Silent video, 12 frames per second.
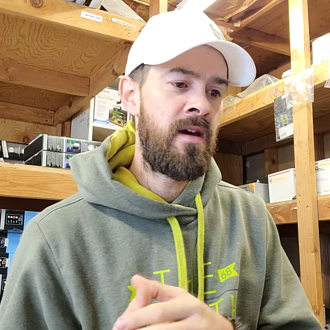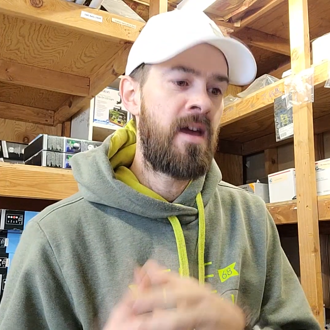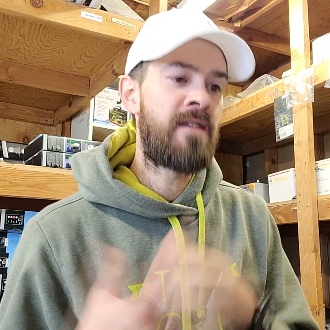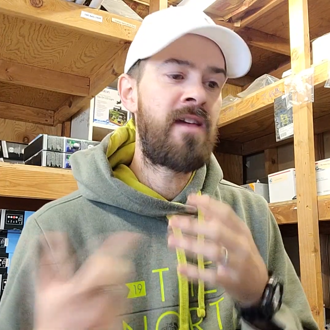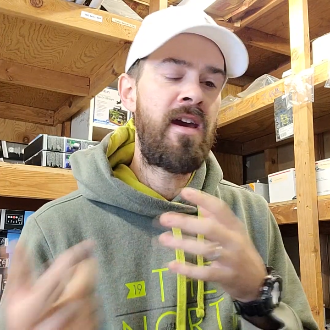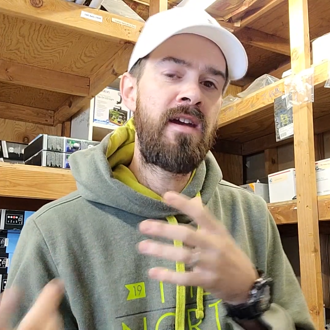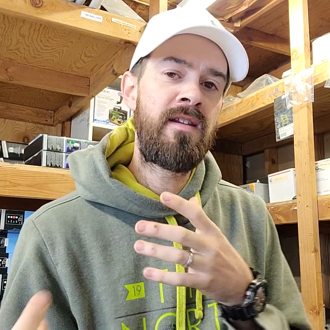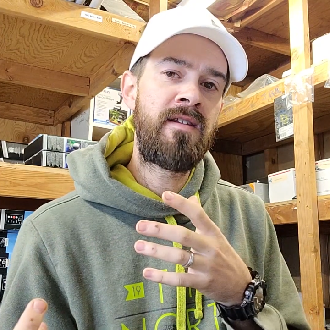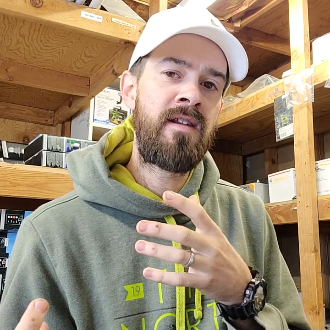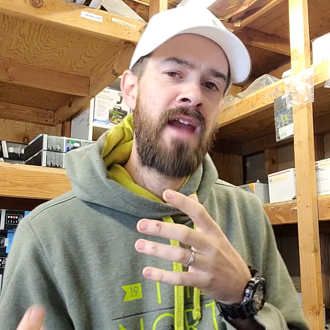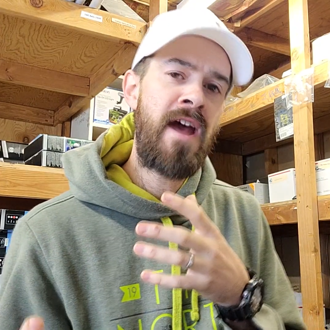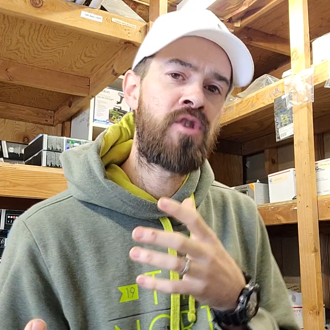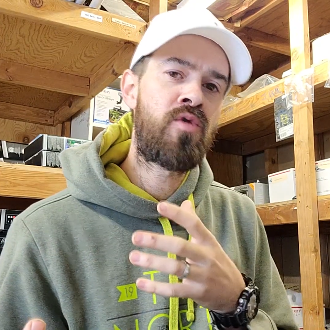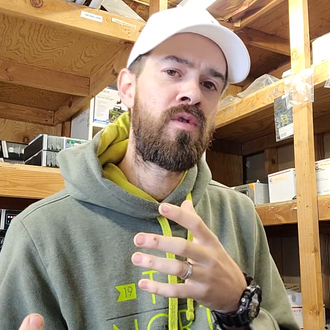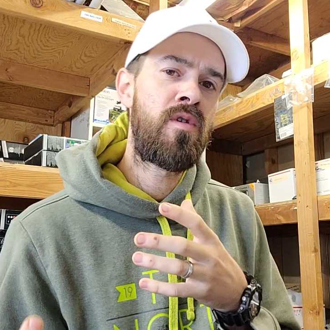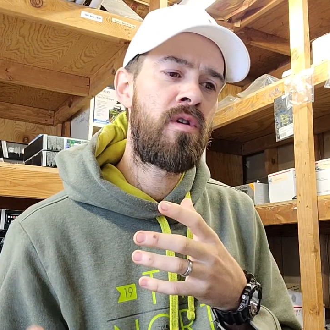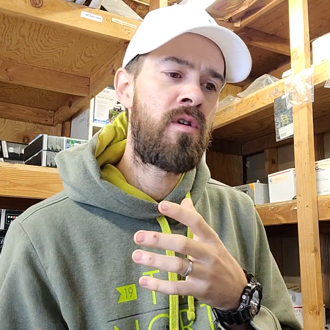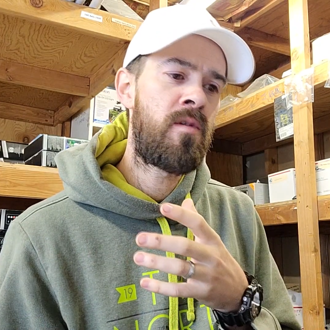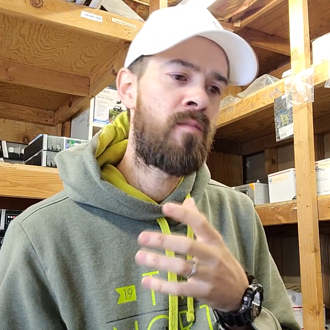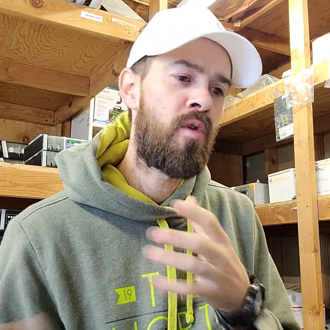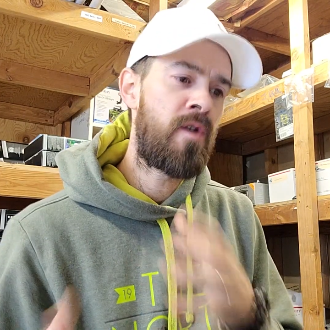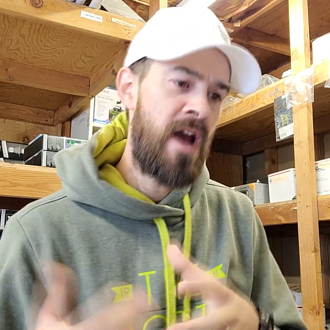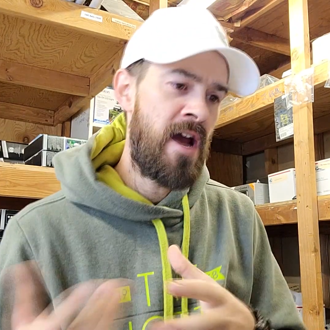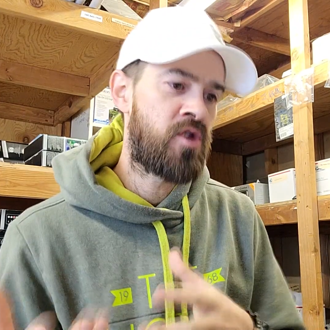it's in natural,
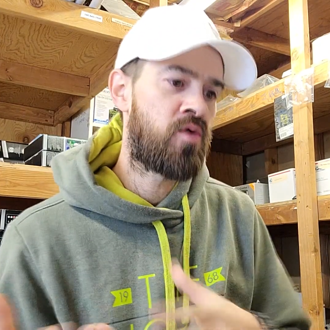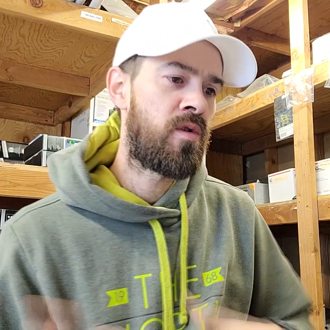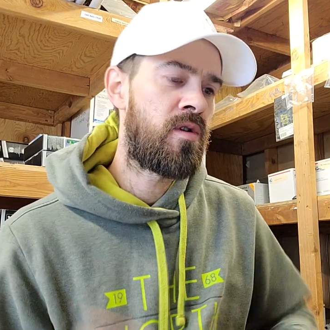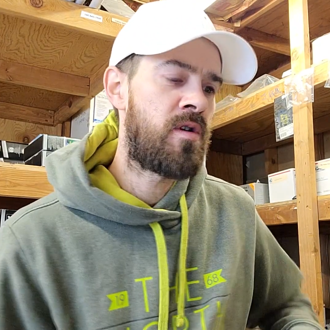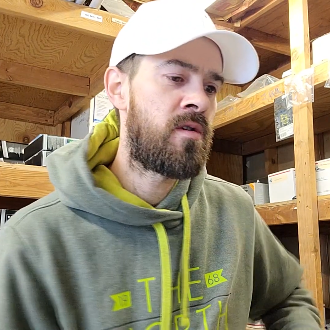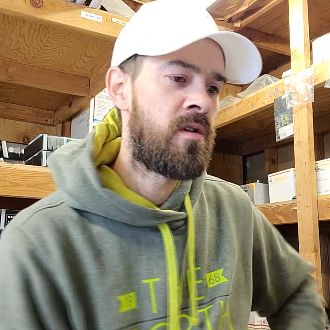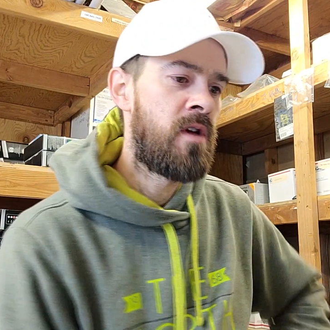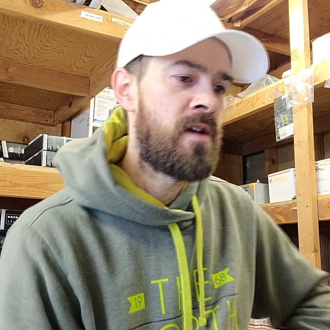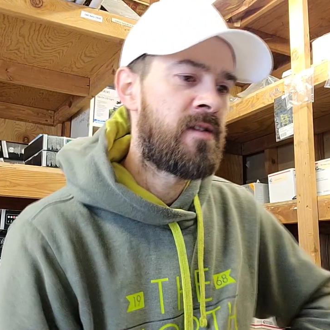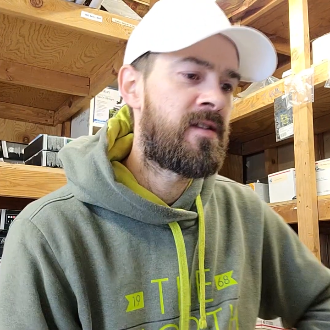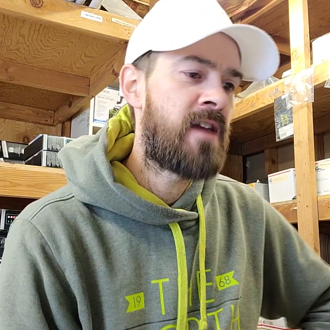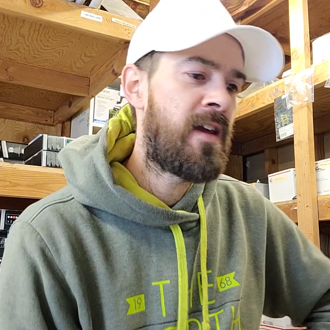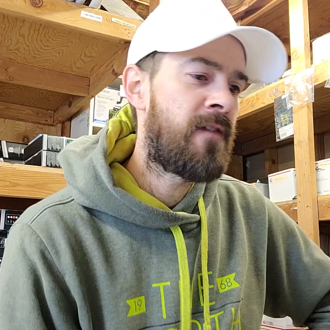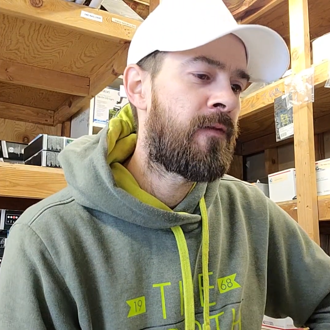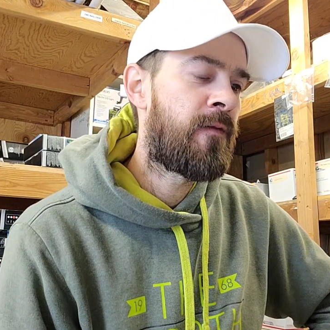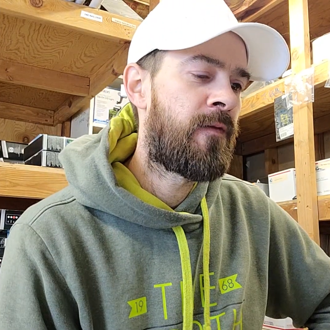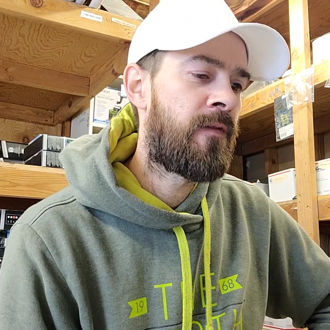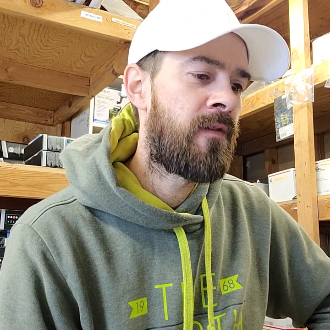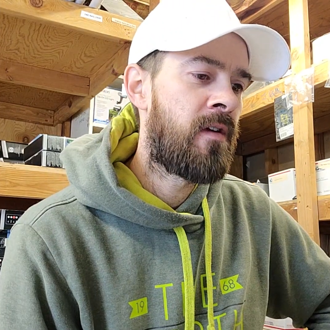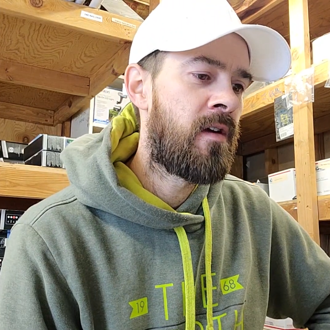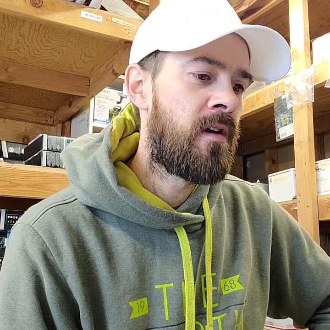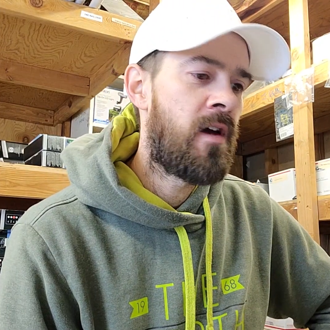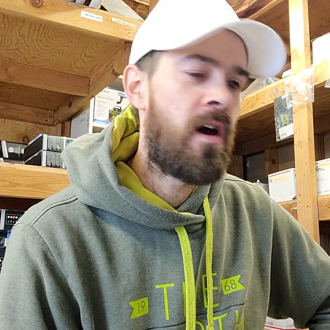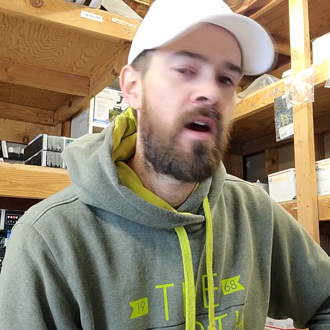more natural, safe
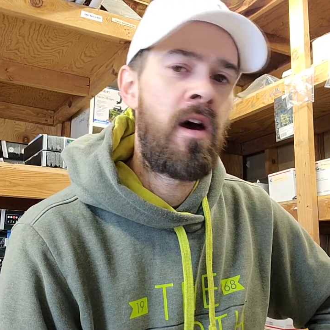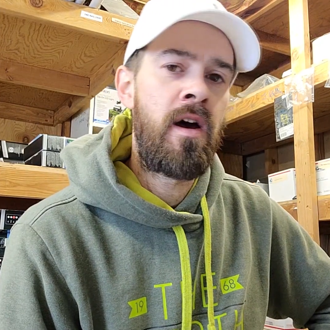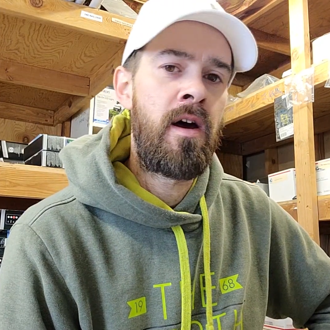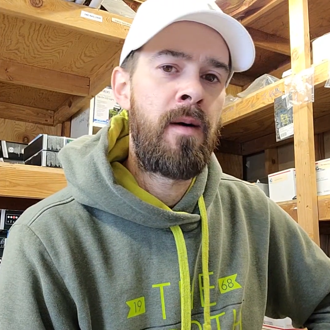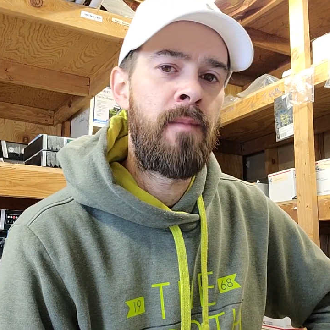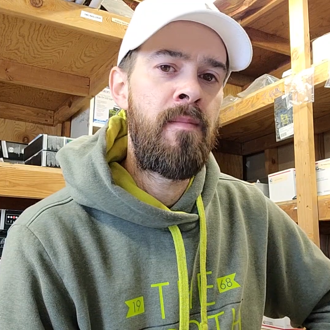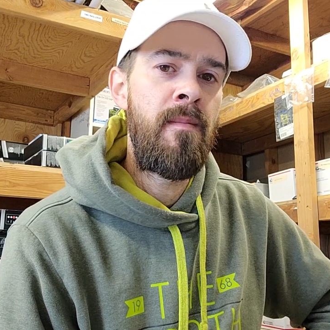uh,